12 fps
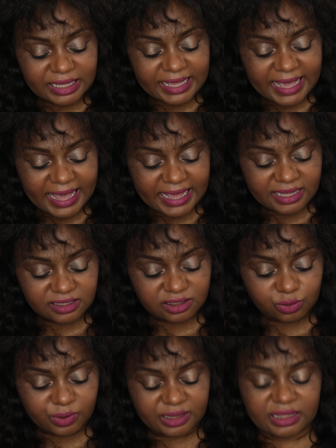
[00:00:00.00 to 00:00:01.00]
the
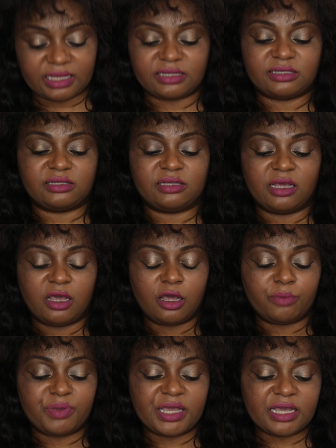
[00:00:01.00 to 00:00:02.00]
case with this
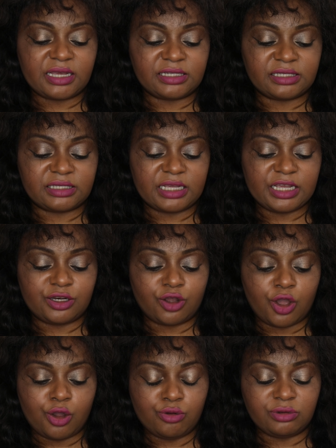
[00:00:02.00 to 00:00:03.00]
because
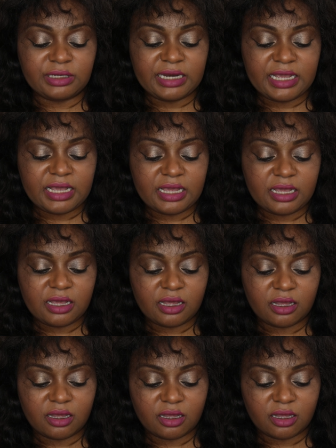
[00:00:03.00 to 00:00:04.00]
it only
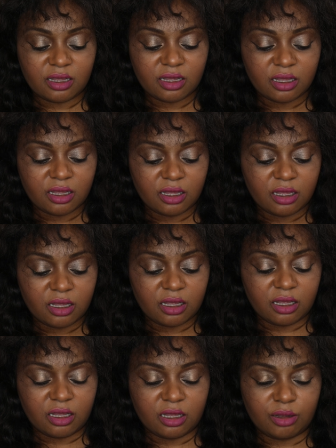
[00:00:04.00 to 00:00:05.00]

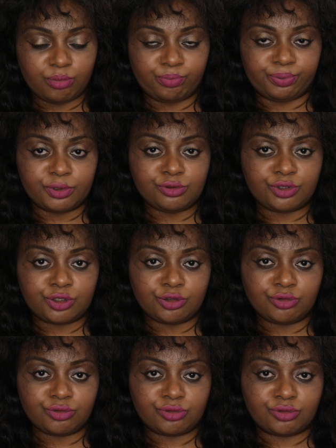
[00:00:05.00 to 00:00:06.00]
um,
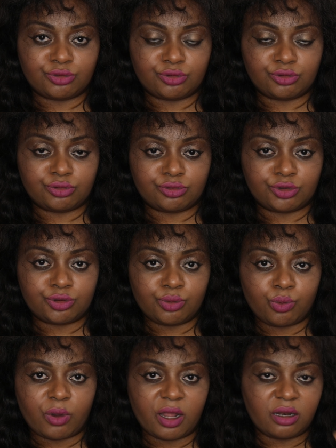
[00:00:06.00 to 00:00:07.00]
Bluetooth to
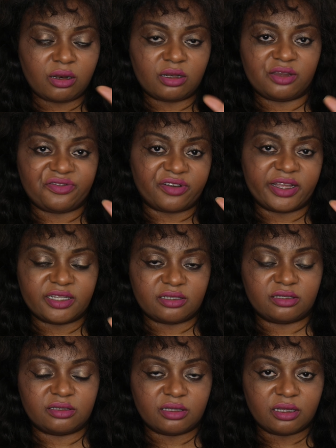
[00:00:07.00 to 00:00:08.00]
one device.